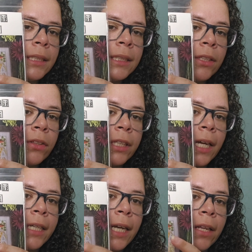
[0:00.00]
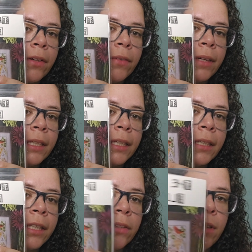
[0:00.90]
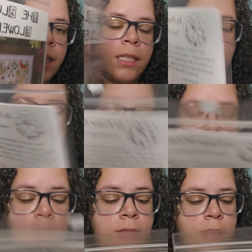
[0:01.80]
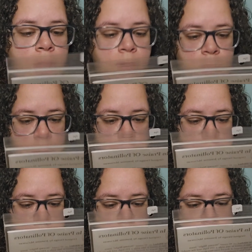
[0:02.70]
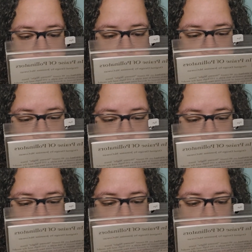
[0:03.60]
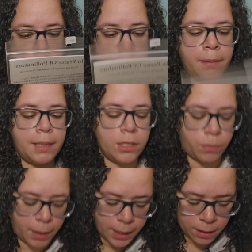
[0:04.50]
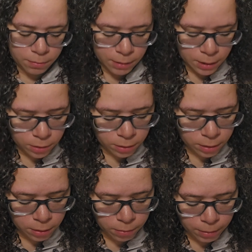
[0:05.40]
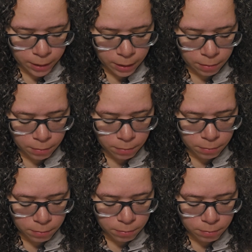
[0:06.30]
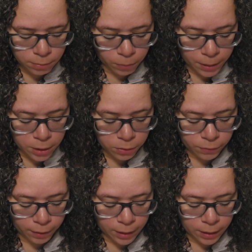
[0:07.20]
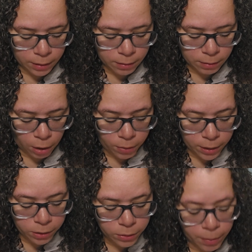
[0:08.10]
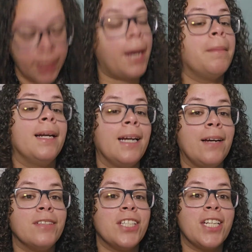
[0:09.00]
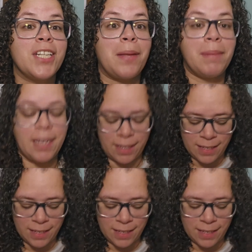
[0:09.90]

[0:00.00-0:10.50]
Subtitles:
he's all that yellow right there that you can't see, so I don't know. Or maybe he's white. He looks a little white. The white shows fine. Oh, he looks white. I might not have to change that bee.